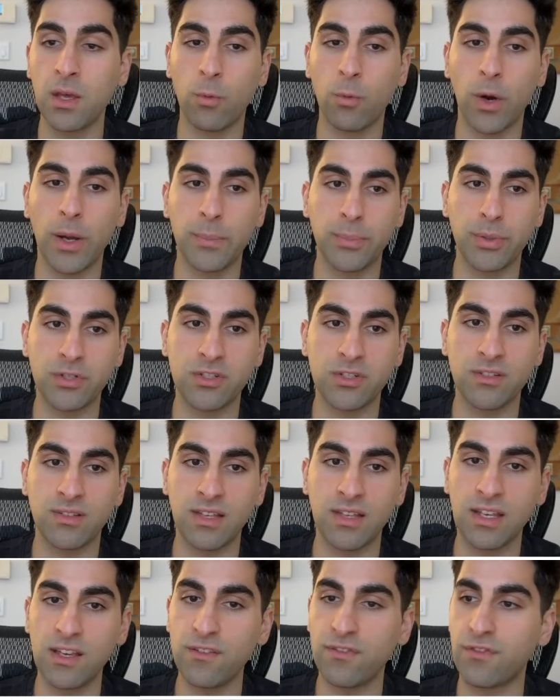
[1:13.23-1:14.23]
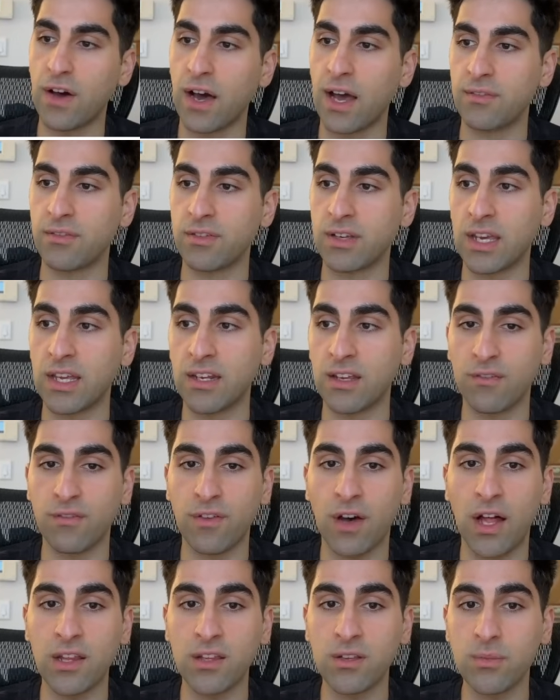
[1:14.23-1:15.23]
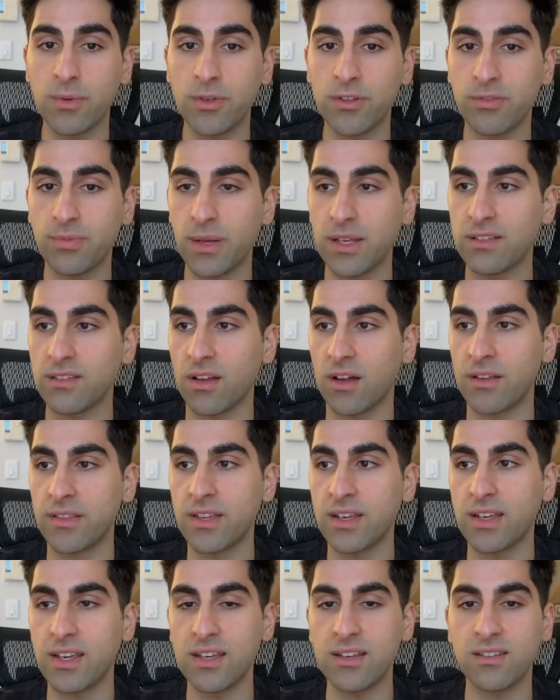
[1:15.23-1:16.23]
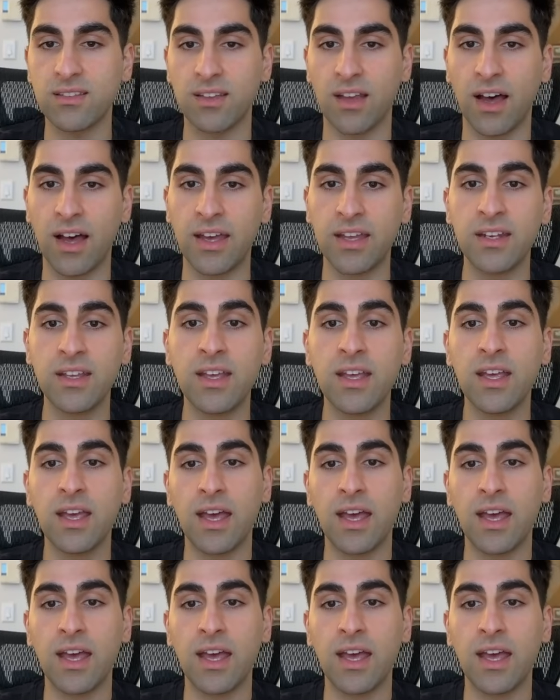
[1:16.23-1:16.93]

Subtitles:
White pushes e5, gaining valuable space on the king side,